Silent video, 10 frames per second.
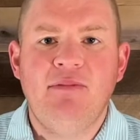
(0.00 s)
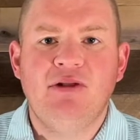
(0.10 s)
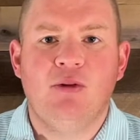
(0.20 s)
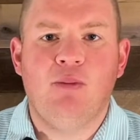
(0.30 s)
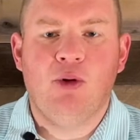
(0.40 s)

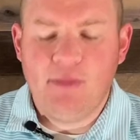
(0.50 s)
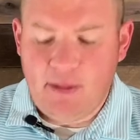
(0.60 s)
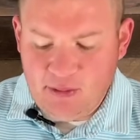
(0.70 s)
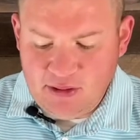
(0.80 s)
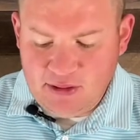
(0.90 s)
So, board
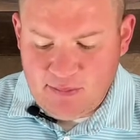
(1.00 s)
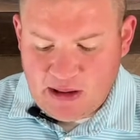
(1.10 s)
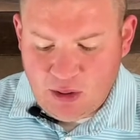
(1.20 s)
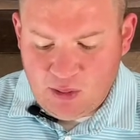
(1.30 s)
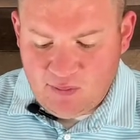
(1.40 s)
members, make
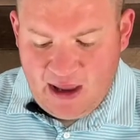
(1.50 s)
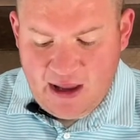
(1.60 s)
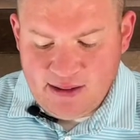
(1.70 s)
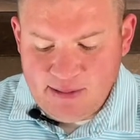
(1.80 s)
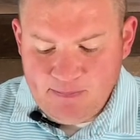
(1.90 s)
note of
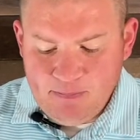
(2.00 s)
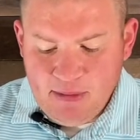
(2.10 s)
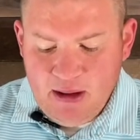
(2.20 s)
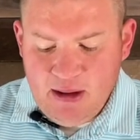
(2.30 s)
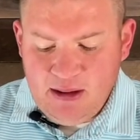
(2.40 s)
that.
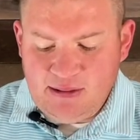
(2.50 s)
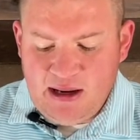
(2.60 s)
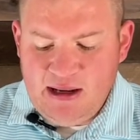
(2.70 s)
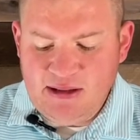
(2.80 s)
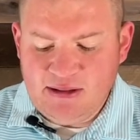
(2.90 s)

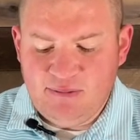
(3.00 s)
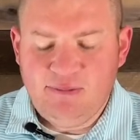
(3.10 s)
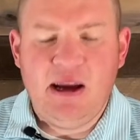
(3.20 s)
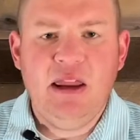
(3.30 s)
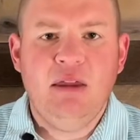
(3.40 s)
Ladies of
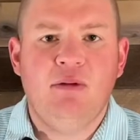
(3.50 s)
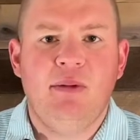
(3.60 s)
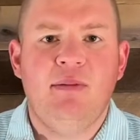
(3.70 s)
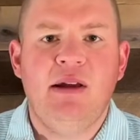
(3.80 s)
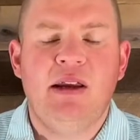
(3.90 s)
Faith will
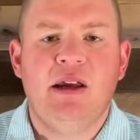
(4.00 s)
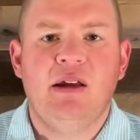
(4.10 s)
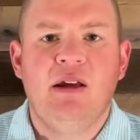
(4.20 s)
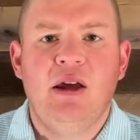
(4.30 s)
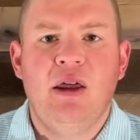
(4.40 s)
be
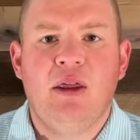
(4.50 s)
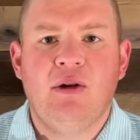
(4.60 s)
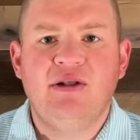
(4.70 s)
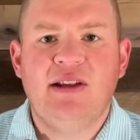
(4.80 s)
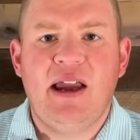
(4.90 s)
meeting
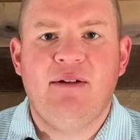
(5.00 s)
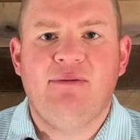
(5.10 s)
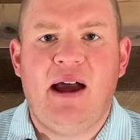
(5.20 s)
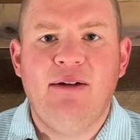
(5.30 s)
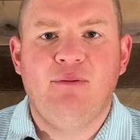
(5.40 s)
Thursday at
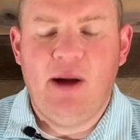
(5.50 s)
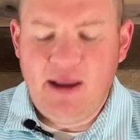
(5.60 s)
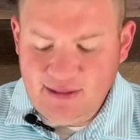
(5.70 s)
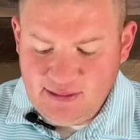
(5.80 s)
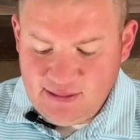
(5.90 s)
5
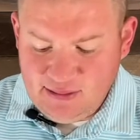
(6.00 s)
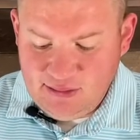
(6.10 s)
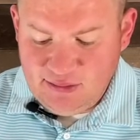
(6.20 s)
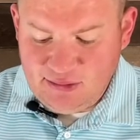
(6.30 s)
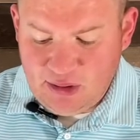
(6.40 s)
West.
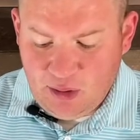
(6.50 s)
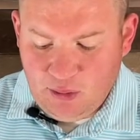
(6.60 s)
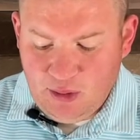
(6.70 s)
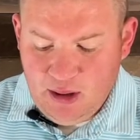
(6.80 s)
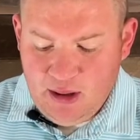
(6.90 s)

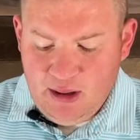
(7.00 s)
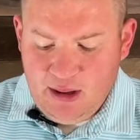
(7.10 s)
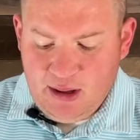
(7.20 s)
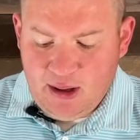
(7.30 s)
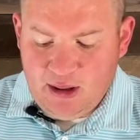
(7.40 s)
So,
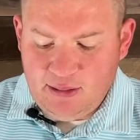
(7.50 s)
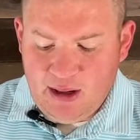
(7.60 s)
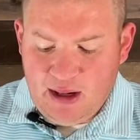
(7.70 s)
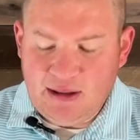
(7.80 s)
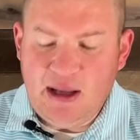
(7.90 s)
uh,
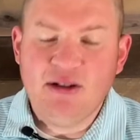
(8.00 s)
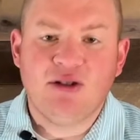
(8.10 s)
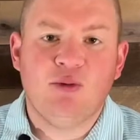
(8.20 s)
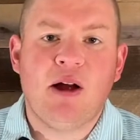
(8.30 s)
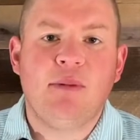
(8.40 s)
any ladies
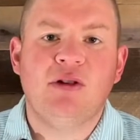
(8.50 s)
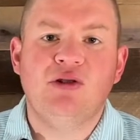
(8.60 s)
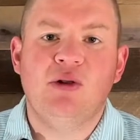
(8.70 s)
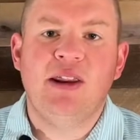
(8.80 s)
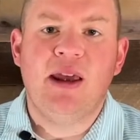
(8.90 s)
are welcome to
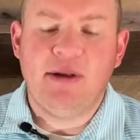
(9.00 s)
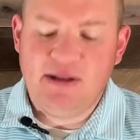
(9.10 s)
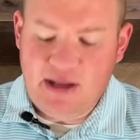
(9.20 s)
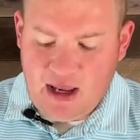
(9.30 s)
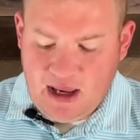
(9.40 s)
join them at
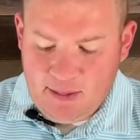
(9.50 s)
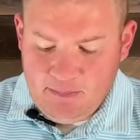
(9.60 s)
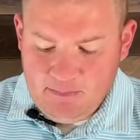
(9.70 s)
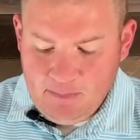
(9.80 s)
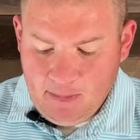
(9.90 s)
10 a.m.